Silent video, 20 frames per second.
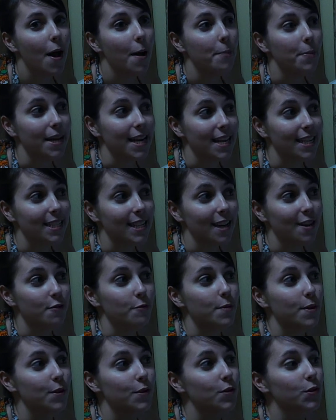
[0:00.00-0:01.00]
because I've
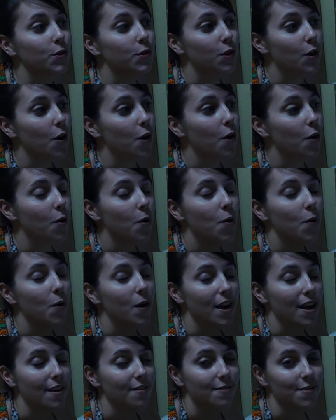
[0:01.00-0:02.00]
been so
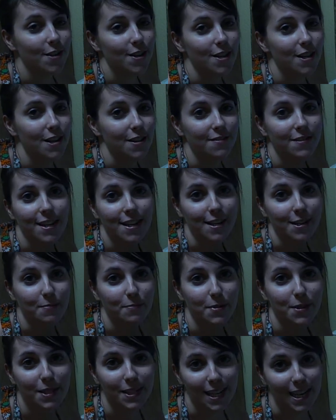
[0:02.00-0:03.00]
involved and
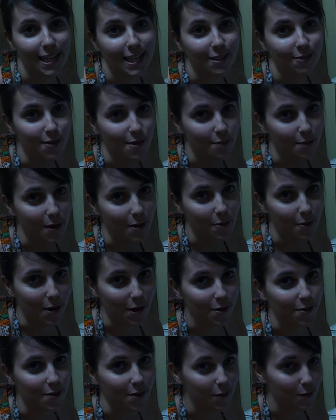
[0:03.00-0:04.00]
obsessed with my
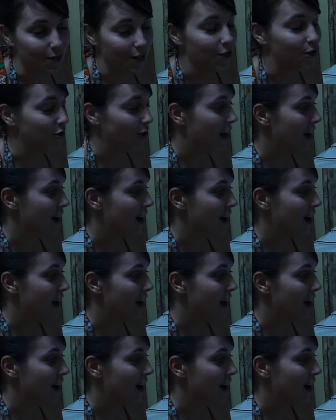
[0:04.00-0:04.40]
work with Peace Tree